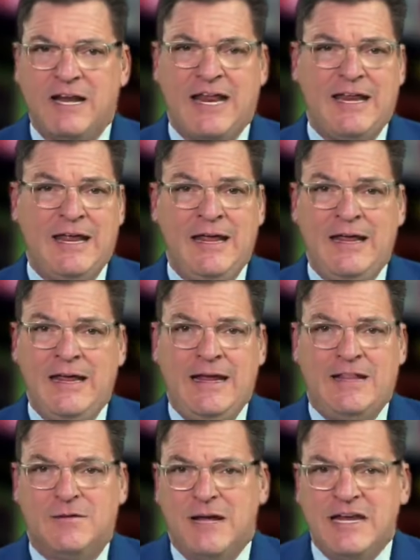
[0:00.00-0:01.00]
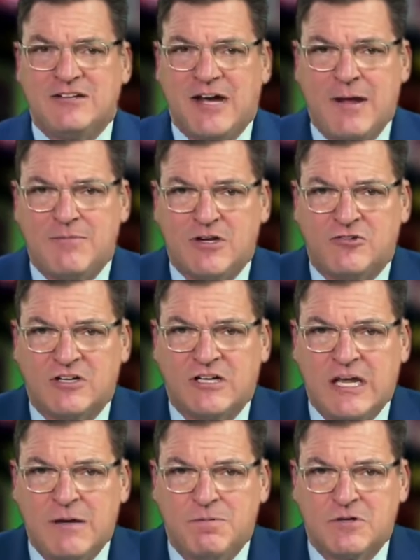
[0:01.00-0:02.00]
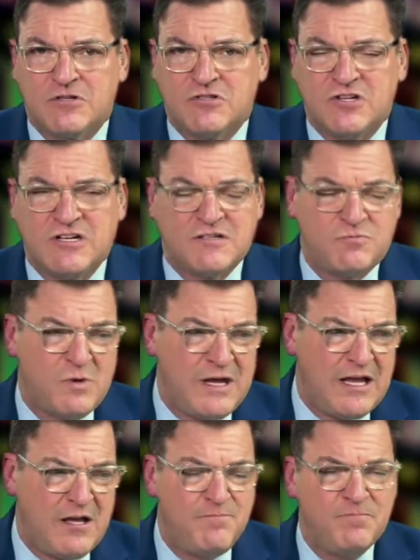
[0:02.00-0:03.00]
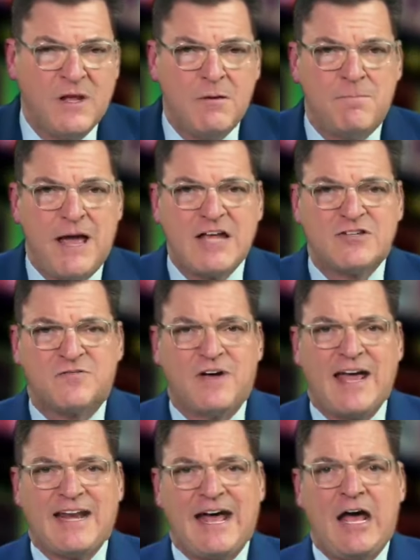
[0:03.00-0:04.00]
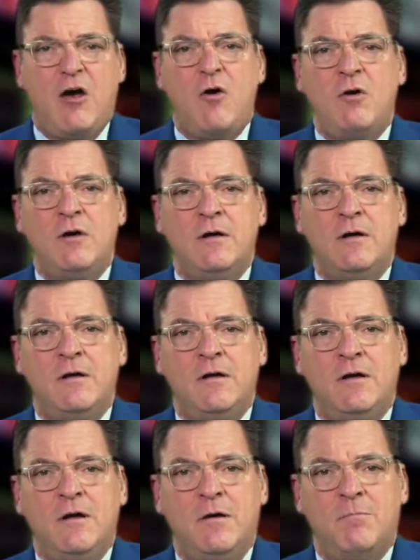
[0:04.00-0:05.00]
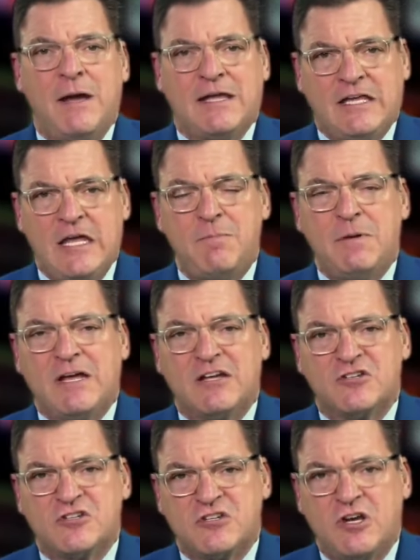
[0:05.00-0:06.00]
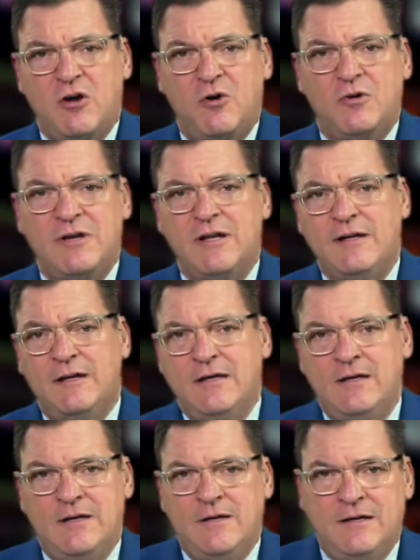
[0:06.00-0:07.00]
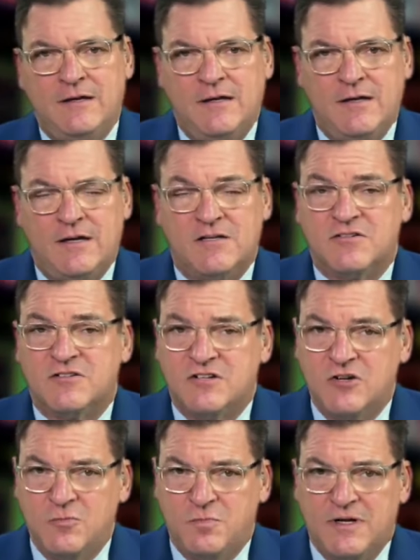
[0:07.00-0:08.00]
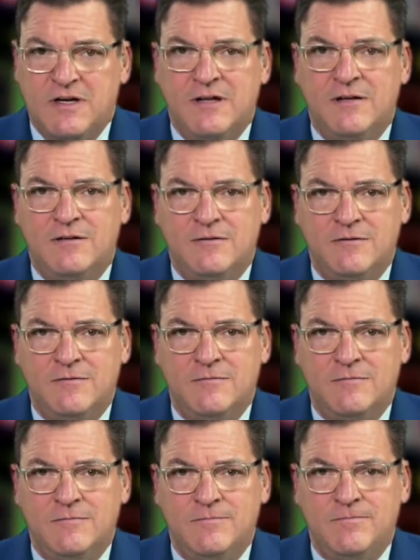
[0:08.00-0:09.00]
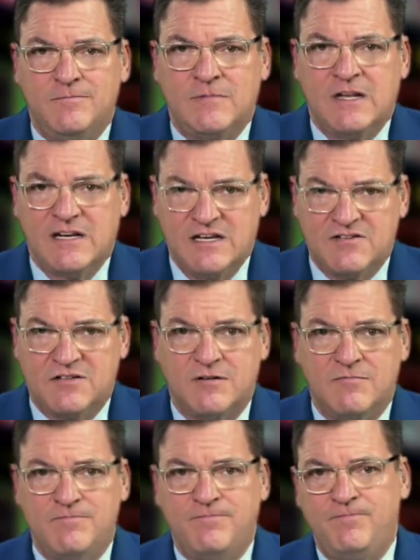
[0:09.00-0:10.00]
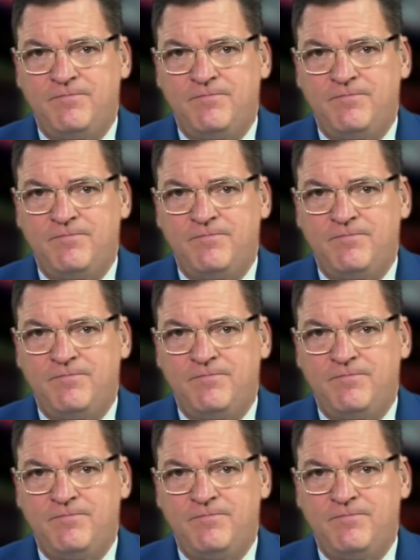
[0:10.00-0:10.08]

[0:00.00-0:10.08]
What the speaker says: But in the meantime, they should keep us just, well, pacified. How? By keeping us stoned and stupid. Listen.